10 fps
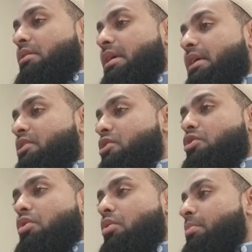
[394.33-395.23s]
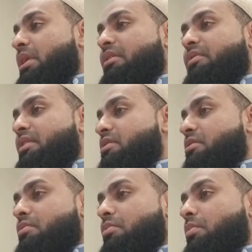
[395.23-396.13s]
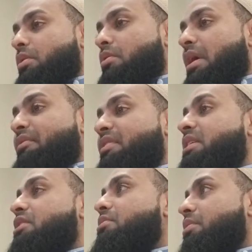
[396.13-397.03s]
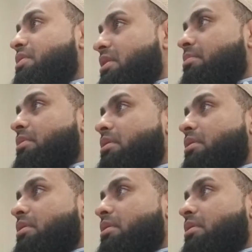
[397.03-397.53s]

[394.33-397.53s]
that so many of us will gravitate towards him.